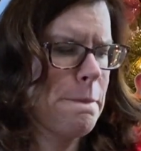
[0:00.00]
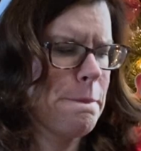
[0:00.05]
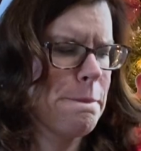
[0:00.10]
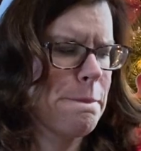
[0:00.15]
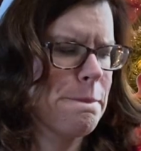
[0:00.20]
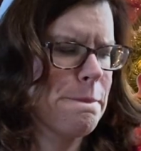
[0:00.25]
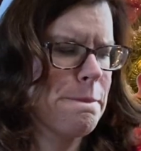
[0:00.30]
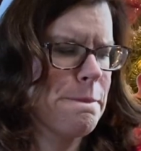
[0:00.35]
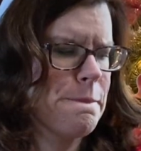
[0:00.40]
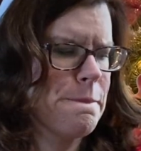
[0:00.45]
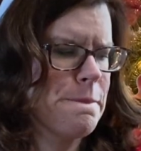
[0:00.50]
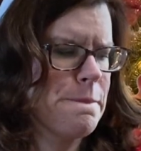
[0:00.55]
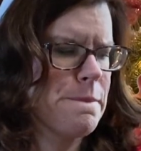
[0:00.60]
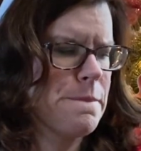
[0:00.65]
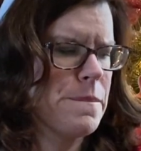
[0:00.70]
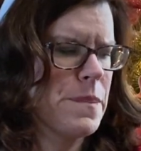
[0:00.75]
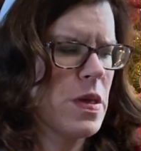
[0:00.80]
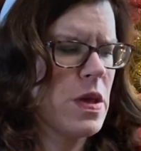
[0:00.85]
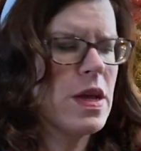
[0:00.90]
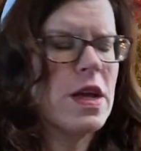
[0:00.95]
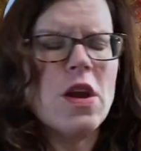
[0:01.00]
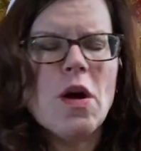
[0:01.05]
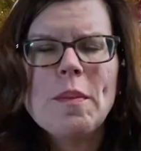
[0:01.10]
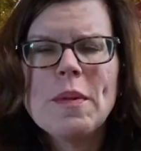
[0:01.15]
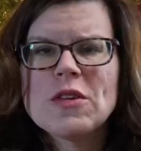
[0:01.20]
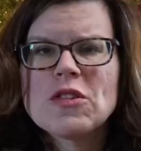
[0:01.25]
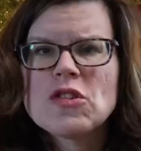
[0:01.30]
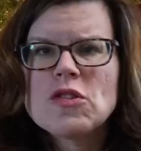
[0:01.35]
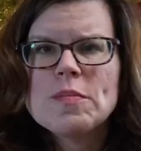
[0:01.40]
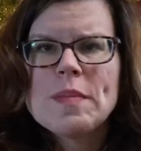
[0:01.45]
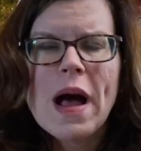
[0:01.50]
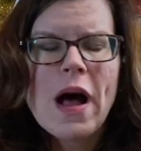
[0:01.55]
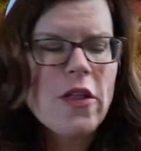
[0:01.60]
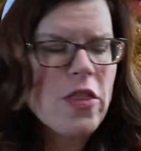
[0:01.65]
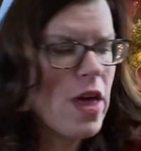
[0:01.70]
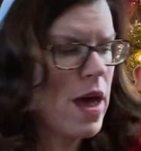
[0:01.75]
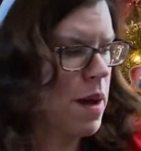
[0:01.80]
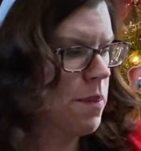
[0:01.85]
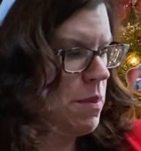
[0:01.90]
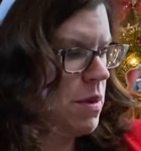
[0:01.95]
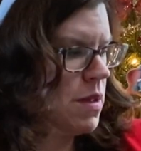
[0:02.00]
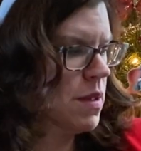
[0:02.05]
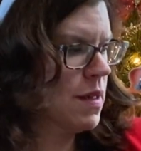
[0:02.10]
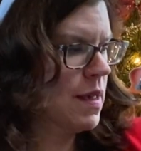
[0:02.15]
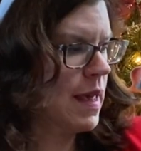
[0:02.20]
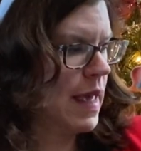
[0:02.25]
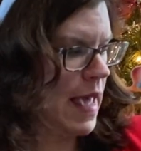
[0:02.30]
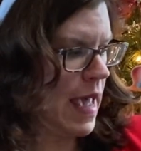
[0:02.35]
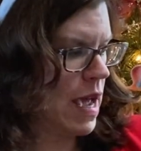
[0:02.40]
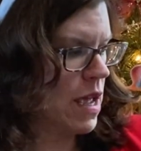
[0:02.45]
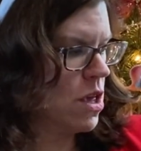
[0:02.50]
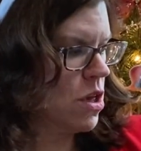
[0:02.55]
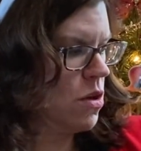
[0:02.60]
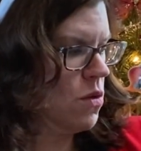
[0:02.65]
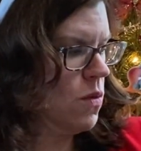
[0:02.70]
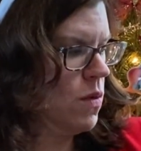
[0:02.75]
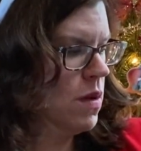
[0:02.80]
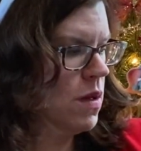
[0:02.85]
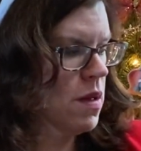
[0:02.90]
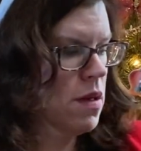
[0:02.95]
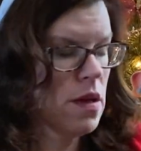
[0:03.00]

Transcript: Mm, you can almost smell them, can't you?